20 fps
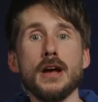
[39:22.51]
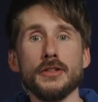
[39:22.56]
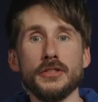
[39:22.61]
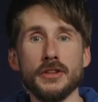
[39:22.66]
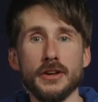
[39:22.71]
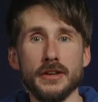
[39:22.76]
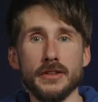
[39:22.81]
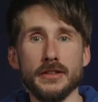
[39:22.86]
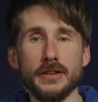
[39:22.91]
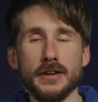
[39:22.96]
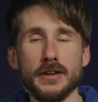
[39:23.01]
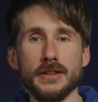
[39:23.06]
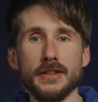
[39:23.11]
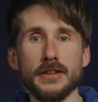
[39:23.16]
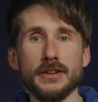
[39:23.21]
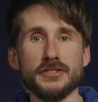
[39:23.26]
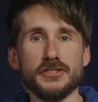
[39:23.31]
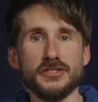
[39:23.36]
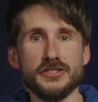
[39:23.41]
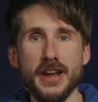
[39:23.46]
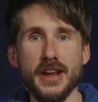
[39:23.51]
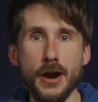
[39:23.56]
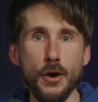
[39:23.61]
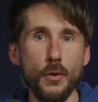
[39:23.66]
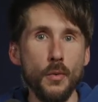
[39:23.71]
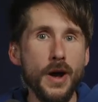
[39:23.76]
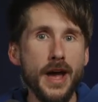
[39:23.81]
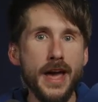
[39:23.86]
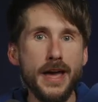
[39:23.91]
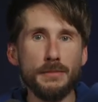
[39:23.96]
the, the the
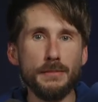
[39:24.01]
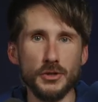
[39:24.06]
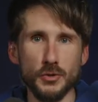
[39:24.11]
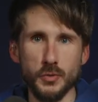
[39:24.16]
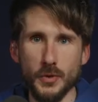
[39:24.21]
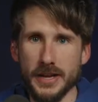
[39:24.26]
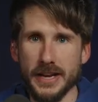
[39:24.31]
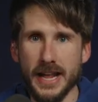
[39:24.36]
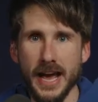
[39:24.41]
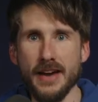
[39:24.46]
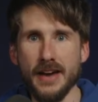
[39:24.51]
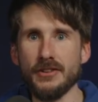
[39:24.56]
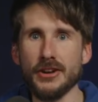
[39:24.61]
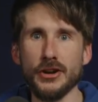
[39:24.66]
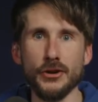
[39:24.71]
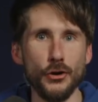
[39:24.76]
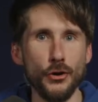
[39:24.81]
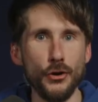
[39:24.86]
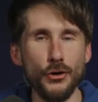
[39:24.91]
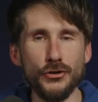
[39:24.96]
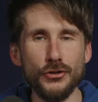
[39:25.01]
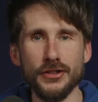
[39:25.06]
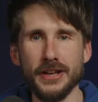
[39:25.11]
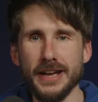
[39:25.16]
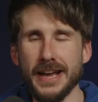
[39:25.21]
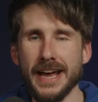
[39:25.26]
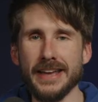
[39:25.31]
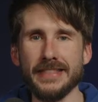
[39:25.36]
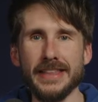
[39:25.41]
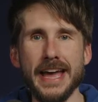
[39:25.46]
stairway between heaven and earth,
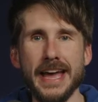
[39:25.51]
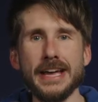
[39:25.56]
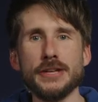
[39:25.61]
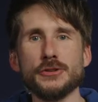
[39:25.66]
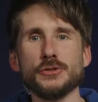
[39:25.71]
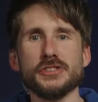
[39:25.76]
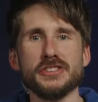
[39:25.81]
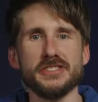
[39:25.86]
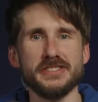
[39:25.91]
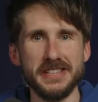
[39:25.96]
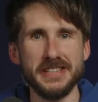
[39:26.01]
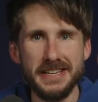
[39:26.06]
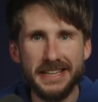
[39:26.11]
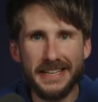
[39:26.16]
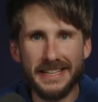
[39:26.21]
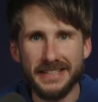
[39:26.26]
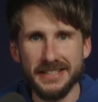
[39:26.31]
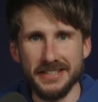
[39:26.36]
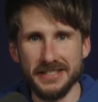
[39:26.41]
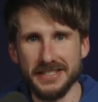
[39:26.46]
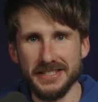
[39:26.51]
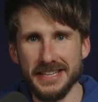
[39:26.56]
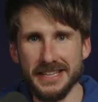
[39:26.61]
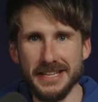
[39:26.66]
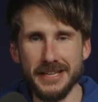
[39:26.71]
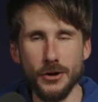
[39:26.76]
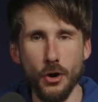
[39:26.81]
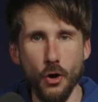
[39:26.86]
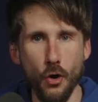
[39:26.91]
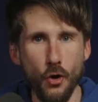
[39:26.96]
and the angels ascending and
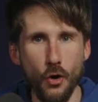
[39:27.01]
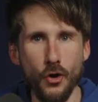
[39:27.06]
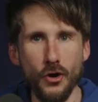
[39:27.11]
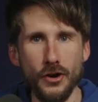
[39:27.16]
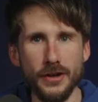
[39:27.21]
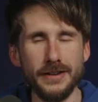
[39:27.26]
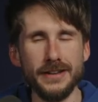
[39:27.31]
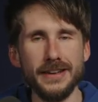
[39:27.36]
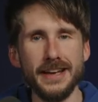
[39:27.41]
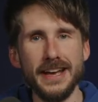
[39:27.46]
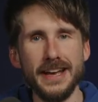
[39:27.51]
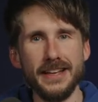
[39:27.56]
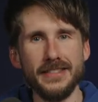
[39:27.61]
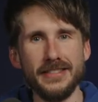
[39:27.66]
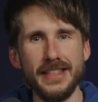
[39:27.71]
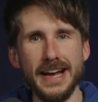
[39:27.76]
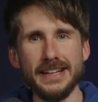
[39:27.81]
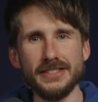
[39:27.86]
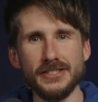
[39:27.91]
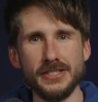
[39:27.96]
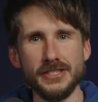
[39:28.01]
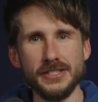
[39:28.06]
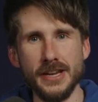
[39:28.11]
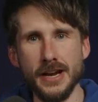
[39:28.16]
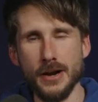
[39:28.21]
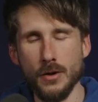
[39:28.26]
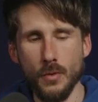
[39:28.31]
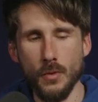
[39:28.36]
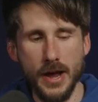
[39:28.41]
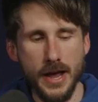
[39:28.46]
descending on that
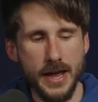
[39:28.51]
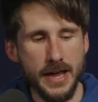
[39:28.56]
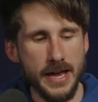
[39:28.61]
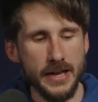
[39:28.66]
stairway.